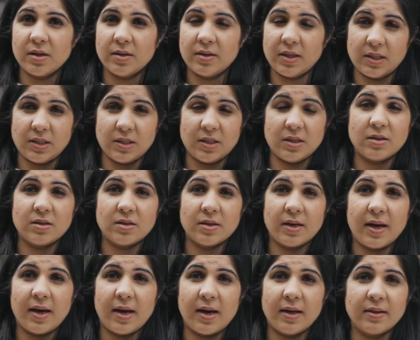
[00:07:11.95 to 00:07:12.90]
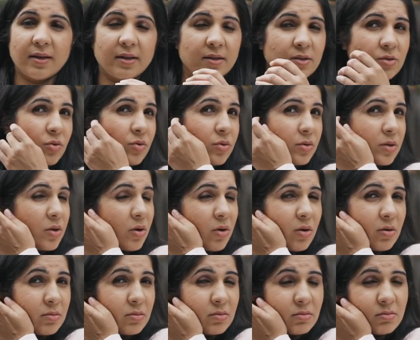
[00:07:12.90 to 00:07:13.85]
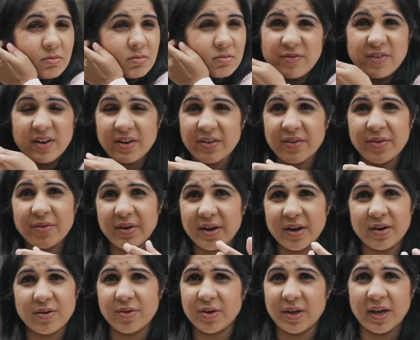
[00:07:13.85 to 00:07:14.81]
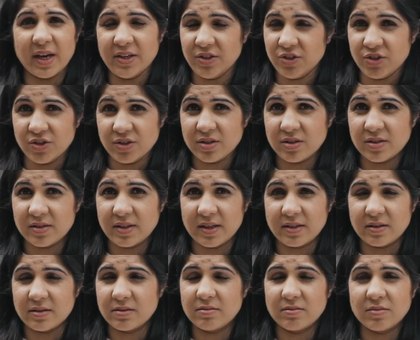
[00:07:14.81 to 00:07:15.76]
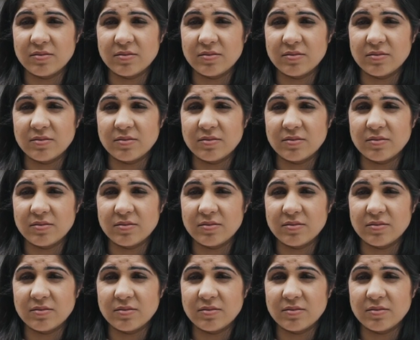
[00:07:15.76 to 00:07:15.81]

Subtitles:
That's it. And that's only on very rare occasions that,